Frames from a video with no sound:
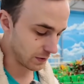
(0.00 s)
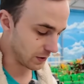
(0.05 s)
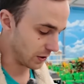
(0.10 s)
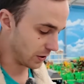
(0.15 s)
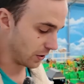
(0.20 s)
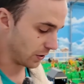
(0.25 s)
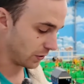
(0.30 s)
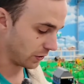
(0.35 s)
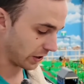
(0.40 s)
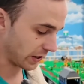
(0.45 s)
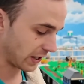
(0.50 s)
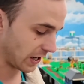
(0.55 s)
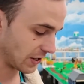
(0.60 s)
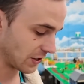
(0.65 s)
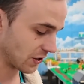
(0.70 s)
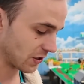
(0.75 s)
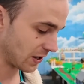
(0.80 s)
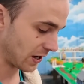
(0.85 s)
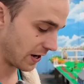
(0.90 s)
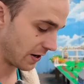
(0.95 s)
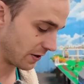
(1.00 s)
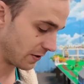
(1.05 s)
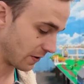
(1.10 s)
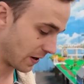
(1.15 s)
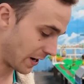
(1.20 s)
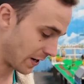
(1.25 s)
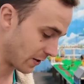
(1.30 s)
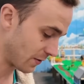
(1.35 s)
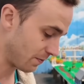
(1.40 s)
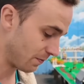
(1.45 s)
You know, like
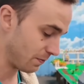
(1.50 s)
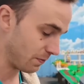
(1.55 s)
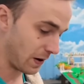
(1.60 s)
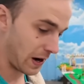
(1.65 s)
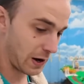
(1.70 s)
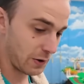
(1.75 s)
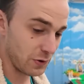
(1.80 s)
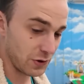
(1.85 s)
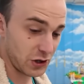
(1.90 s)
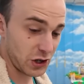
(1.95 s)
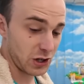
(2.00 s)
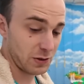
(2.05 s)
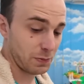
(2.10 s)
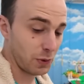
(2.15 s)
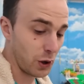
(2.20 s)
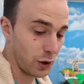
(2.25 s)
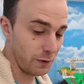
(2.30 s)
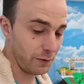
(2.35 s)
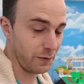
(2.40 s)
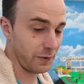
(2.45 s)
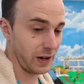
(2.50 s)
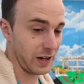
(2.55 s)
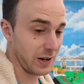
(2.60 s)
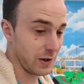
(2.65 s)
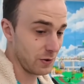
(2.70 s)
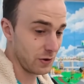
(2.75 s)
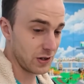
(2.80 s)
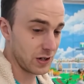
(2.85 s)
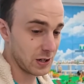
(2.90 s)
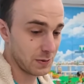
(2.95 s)
I was just perfect.
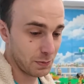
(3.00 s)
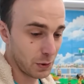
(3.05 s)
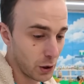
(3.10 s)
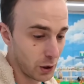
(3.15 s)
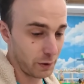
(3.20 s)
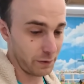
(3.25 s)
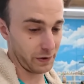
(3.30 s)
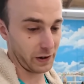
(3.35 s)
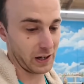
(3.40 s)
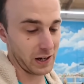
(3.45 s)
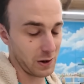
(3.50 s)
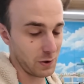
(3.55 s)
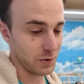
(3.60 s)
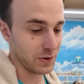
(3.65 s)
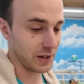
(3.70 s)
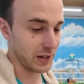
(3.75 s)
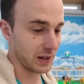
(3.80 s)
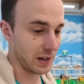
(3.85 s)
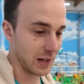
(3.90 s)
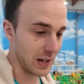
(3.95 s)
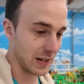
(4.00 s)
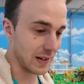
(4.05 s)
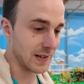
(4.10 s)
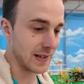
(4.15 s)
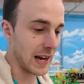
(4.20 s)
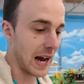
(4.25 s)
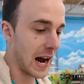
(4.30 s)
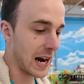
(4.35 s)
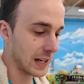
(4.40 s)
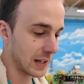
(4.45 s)
He was just perfect. He was like the
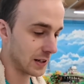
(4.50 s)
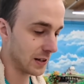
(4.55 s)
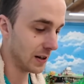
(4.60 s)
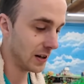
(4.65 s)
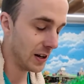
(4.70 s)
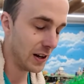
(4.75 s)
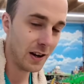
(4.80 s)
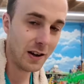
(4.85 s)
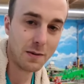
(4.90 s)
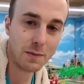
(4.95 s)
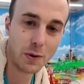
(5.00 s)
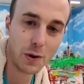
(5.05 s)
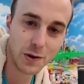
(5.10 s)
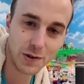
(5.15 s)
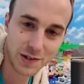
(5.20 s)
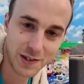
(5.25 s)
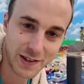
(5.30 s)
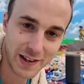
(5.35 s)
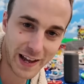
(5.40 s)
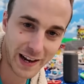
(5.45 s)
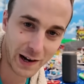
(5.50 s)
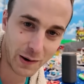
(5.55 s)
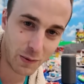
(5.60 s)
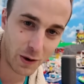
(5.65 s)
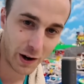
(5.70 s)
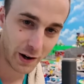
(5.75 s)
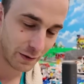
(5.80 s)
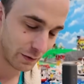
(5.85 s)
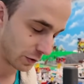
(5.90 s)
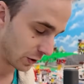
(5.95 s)
exact person that I
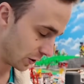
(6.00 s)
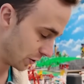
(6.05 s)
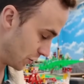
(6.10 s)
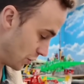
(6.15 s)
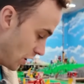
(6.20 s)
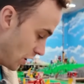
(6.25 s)
wanted for the